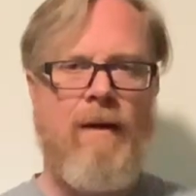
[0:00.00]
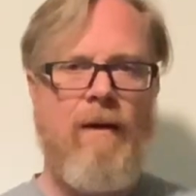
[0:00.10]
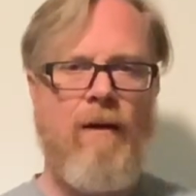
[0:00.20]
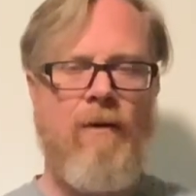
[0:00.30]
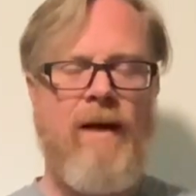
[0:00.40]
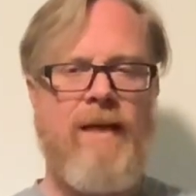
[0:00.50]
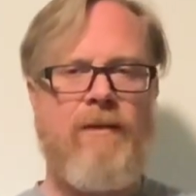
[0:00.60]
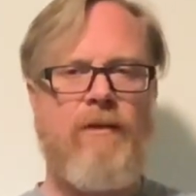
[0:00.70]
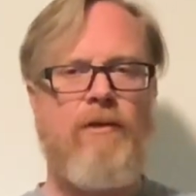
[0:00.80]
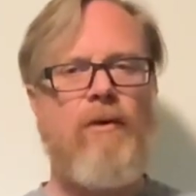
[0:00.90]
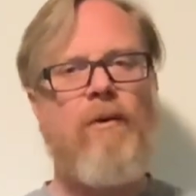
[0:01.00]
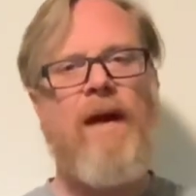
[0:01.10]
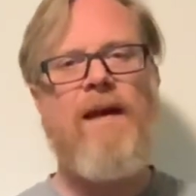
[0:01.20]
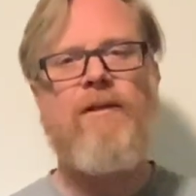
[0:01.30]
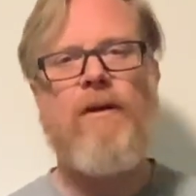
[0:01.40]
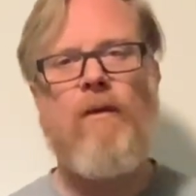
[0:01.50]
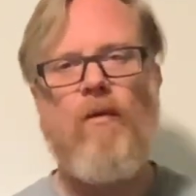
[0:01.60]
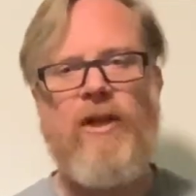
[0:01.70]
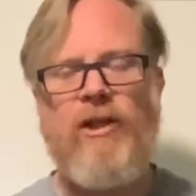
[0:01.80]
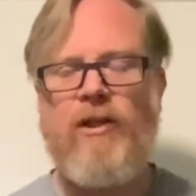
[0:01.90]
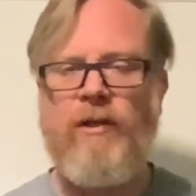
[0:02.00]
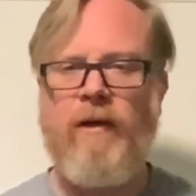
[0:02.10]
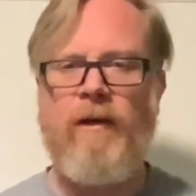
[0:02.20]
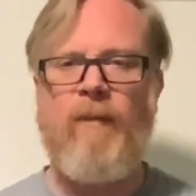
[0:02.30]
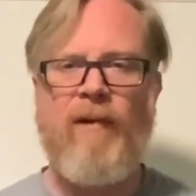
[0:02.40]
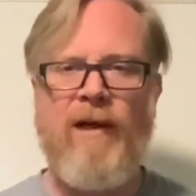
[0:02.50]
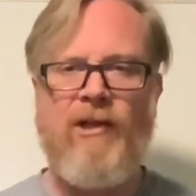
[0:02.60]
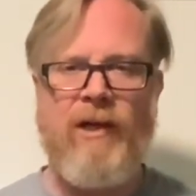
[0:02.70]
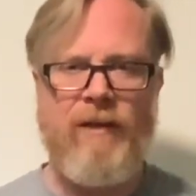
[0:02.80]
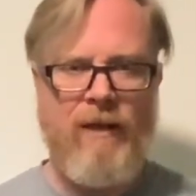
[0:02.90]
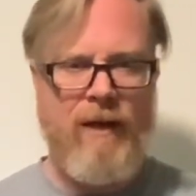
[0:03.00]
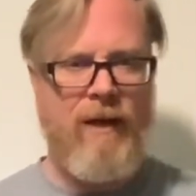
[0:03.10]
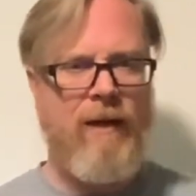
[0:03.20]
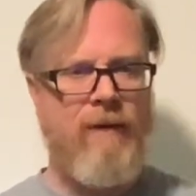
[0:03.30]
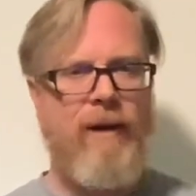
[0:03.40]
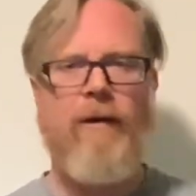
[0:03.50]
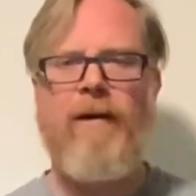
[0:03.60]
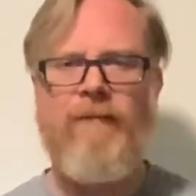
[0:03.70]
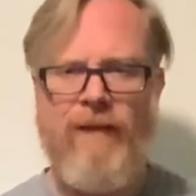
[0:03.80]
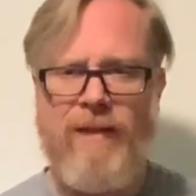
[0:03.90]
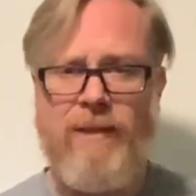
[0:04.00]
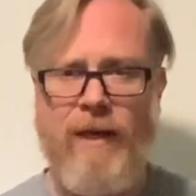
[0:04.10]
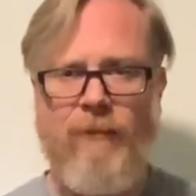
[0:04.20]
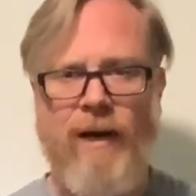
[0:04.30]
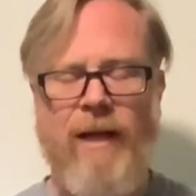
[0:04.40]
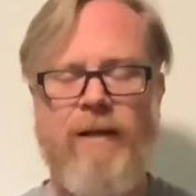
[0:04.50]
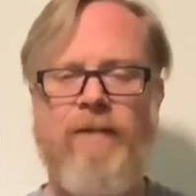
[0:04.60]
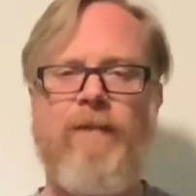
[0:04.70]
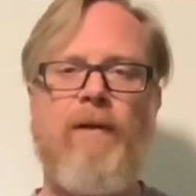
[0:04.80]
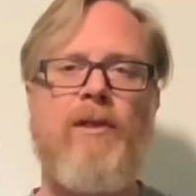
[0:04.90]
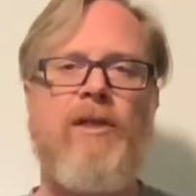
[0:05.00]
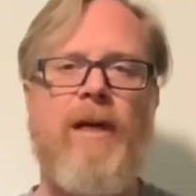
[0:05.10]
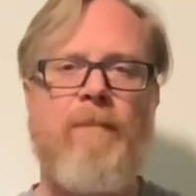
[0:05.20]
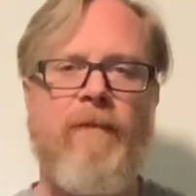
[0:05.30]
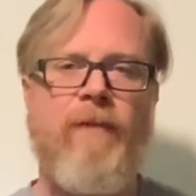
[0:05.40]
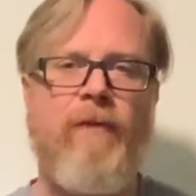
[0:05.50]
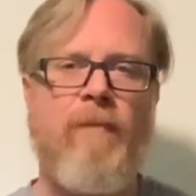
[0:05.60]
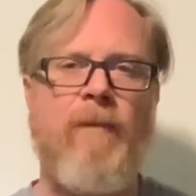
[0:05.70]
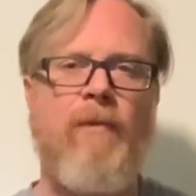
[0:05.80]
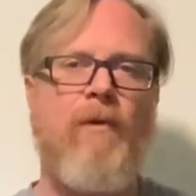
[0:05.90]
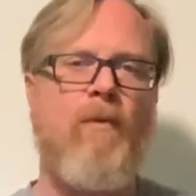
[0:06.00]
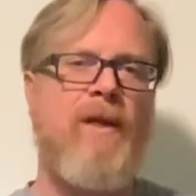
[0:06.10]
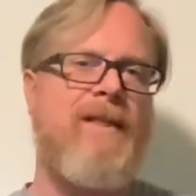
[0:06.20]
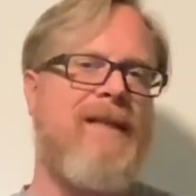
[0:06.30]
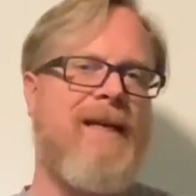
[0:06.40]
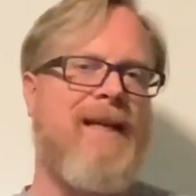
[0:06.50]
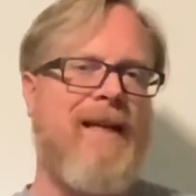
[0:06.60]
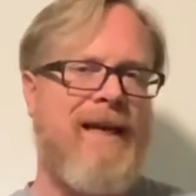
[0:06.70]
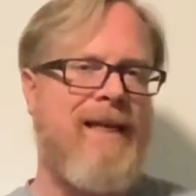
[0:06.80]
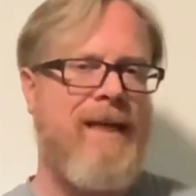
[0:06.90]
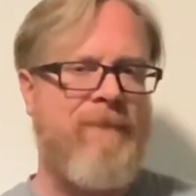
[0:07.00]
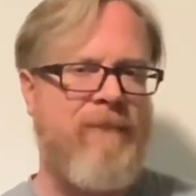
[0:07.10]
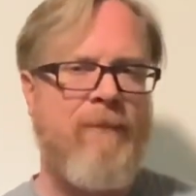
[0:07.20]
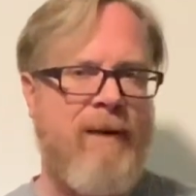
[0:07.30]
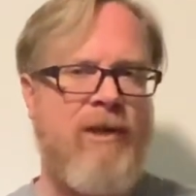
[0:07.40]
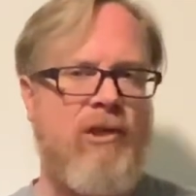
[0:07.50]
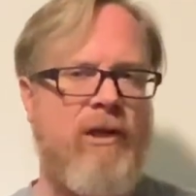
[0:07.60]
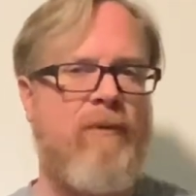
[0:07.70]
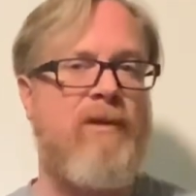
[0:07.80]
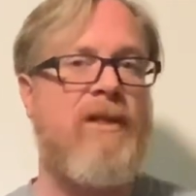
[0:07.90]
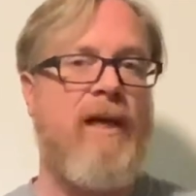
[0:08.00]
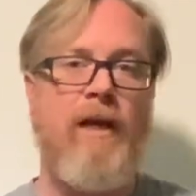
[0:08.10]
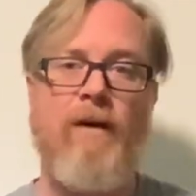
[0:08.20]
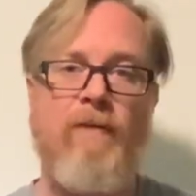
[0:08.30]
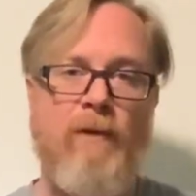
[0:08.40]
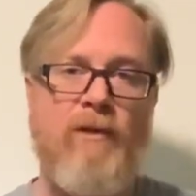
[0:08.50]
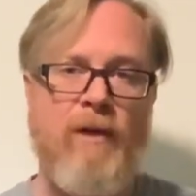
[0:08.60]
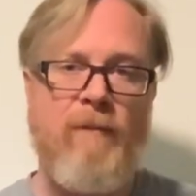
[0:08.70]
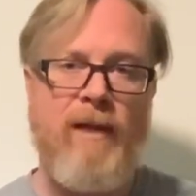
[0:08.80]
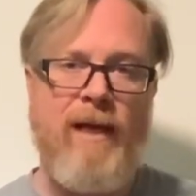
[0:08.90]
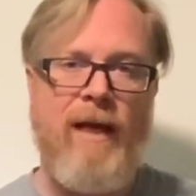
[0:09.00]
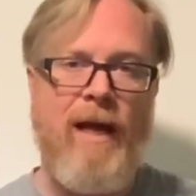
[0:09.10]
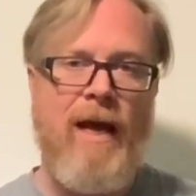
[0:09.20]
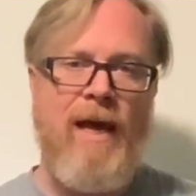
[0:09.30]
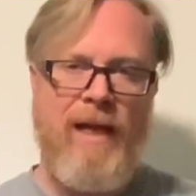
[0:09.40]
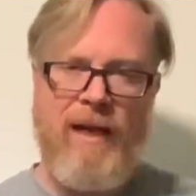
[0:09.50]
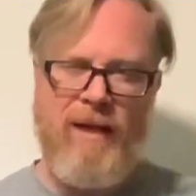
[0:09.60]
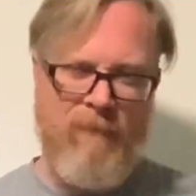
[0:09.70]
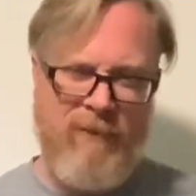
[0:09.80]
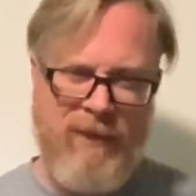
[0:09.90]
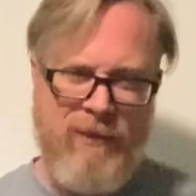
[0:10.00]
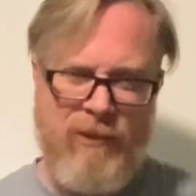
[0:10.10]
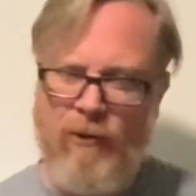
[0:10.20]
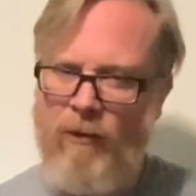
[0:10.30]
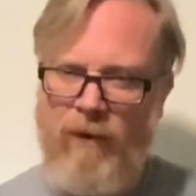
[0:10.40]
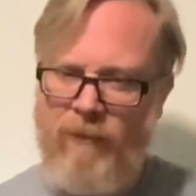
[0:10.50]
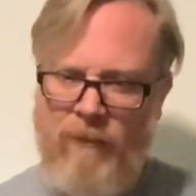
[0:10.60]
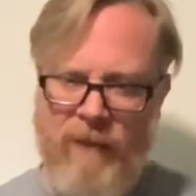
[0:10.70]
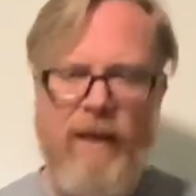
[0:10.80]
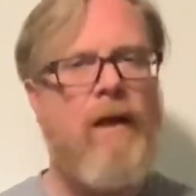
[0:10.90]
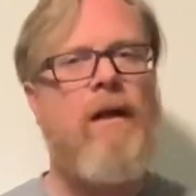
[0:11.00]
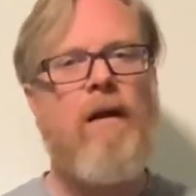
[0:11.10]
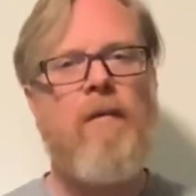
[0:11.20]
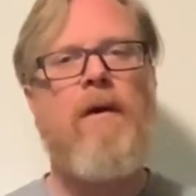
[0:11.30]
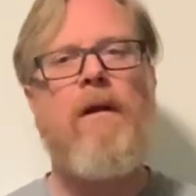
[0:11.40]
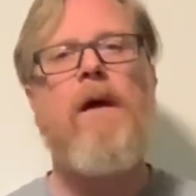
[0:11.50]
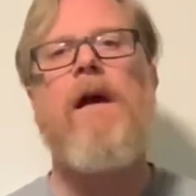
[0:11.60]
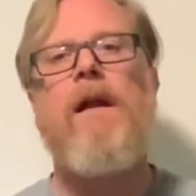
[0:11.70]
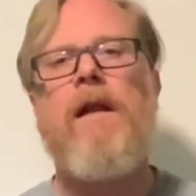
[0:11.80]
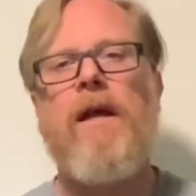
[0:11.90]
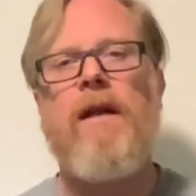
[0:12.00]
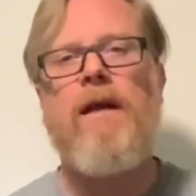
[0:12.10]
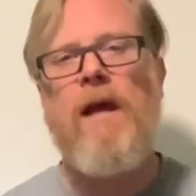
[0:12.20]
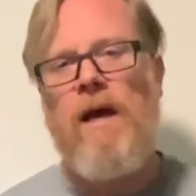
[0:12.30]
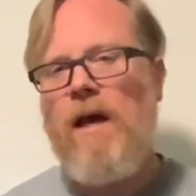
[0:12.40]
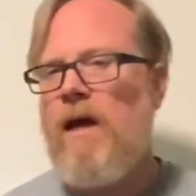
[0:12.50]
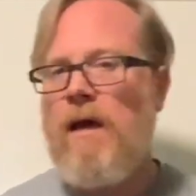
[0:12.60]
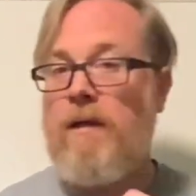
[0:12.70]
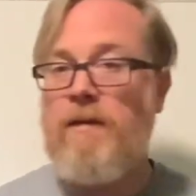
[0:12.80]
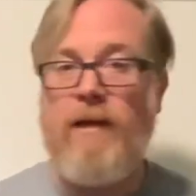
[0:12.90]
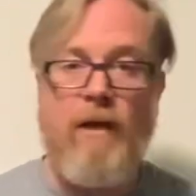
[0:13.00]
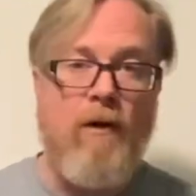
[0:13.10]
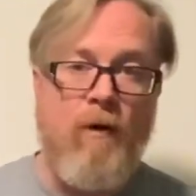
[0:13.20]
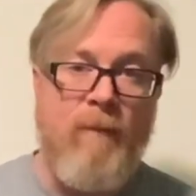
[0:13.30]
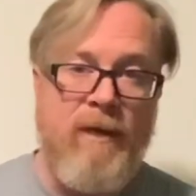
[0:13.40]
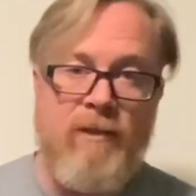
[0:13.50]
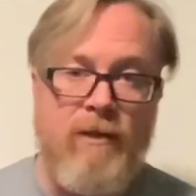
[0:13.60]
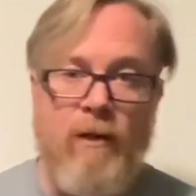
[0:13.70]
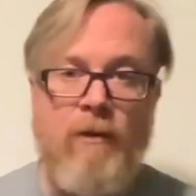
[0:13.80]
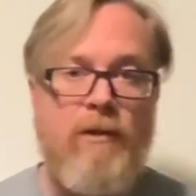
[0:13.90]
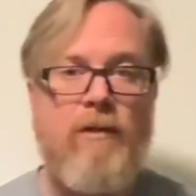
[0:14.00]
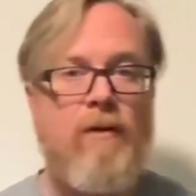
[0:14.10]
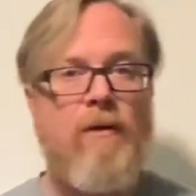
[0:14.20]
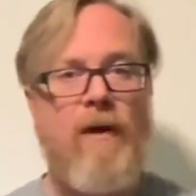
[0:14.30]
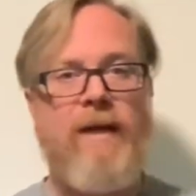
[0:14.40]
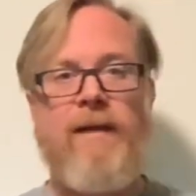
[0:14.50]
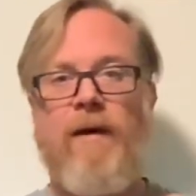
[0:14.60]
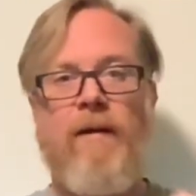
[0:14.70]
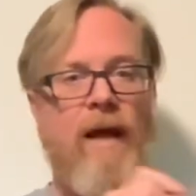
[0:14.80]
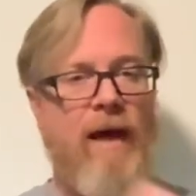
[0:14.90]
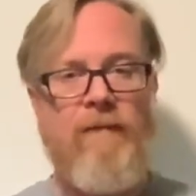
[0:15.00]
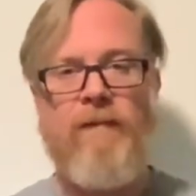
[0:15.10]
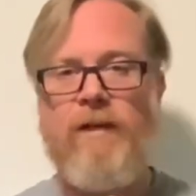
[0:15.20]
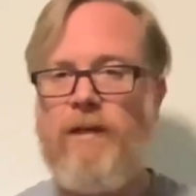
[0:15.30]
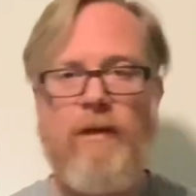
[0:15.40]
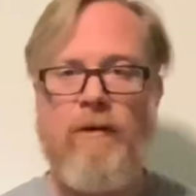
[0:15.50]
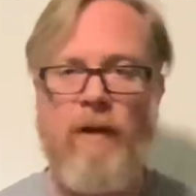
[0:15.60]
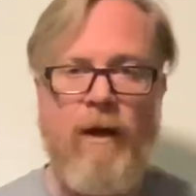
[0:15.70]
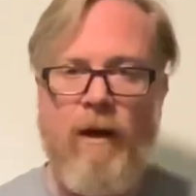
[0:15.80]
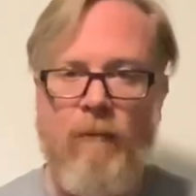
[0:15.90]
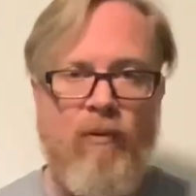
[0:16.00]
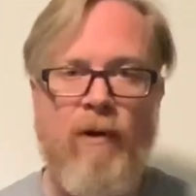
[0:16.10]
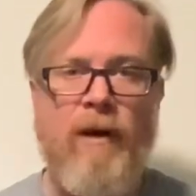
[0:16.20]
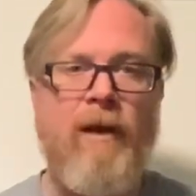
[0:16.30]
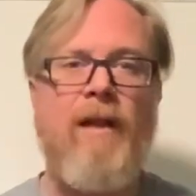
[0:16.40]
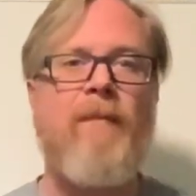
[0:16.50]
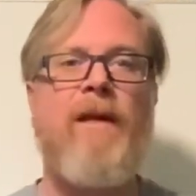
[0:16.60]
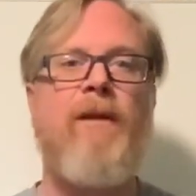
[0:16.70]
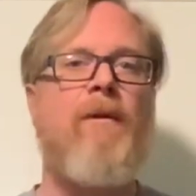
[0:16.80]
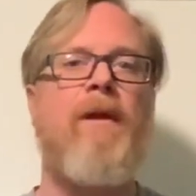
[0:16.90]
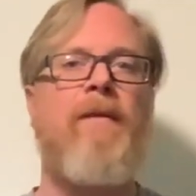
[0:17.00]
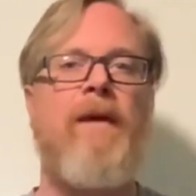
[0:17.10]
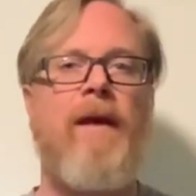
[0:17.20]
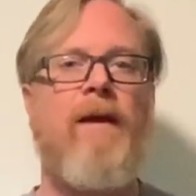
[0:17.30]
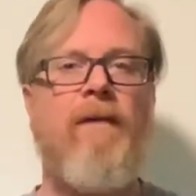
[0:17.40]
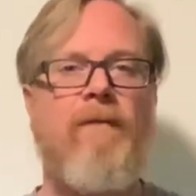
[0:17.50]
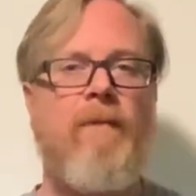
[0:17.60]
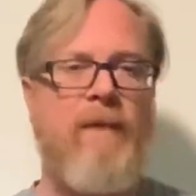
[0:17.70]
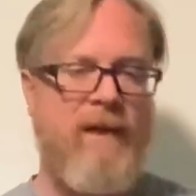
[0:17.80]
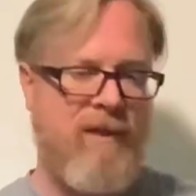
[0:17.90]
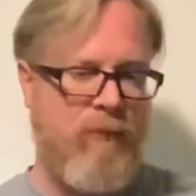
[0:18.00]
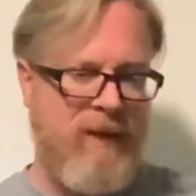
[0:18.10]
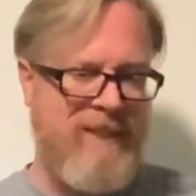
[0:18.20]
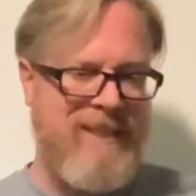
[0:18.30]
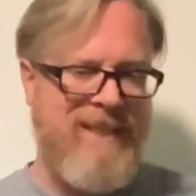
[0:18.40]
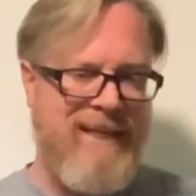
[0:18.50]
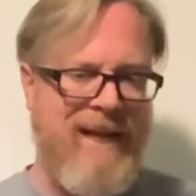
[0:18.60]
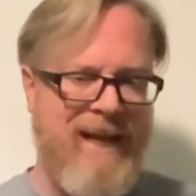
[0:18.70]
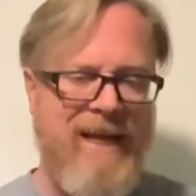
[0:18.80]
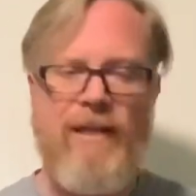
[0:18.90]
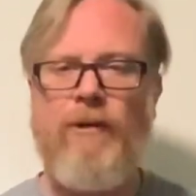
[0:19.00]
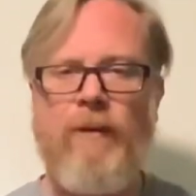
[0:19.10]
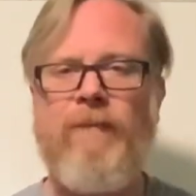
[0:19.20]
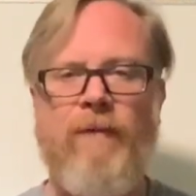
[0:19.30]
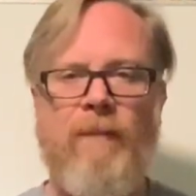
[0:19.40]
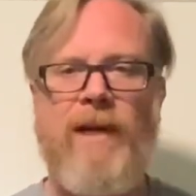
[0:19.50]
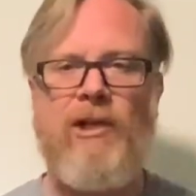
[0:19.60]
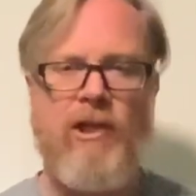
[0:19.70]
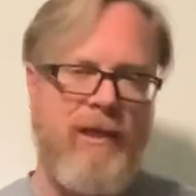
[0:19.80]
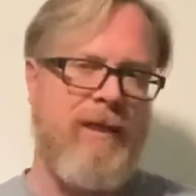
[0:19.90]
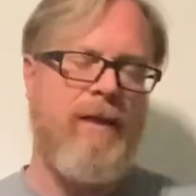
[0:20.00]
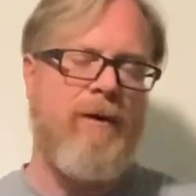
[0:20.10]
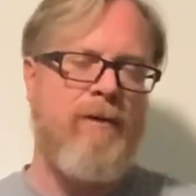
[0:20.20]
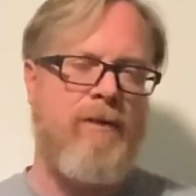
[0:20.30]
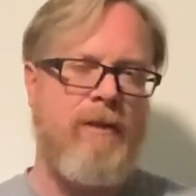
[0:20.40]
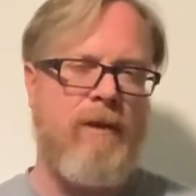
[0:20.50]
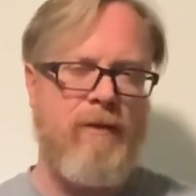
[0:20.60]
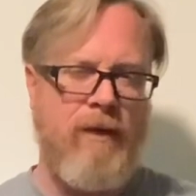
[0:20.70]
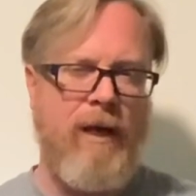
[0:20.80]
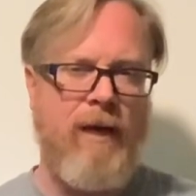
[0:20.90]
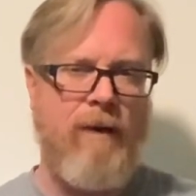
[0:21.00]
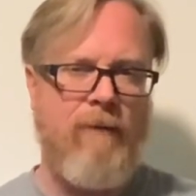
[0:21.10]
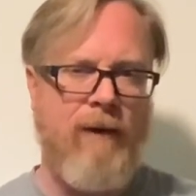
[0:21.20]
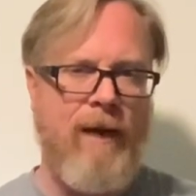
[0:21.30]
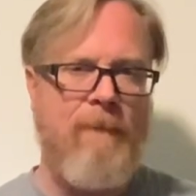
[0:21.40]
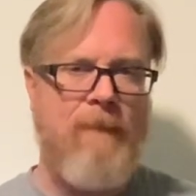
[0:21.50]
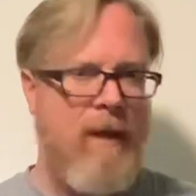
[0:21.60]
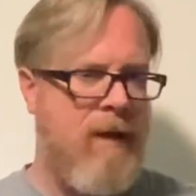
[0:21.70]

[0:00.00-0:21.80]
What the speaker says: All right, so guys, we just started a project, a narrative essay, right? And the first step, if you remember, was to collect information. It was to interview somebody, get a complete story with a beginning, a middle, and an end, and to take copious notes. Write down every single important element you can think of, because I want to see that in your information, in the notes that you take, right?